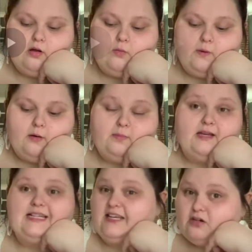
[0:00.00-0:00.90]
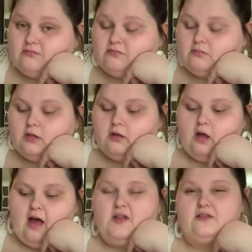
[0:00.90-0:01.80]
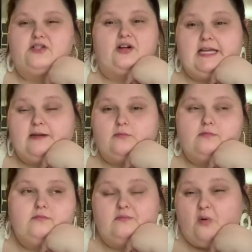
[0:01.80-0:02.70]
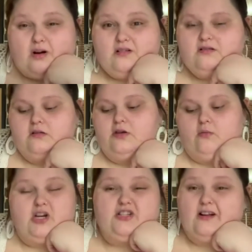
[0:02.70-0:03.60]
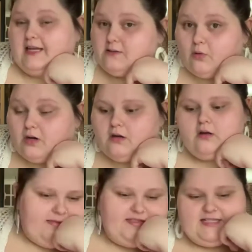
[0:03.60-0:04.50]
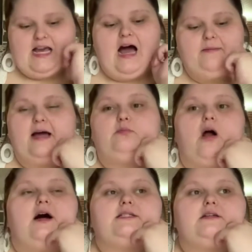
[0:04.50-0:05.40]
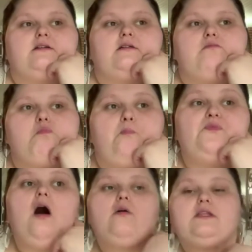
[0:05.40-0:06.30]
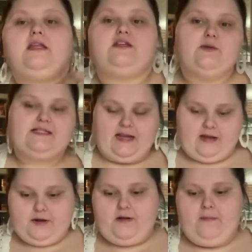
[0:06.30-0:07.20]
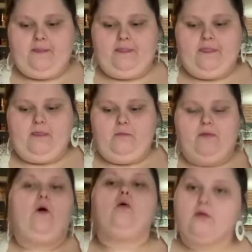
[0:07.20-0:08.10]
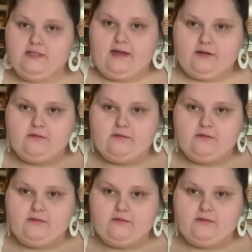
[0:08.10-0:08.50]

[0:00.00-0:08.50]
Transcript: Will be cleaner I feel like they'll start cleaning more, you know, washing their hands more. This time has brought not only the USA together, but the whole world together.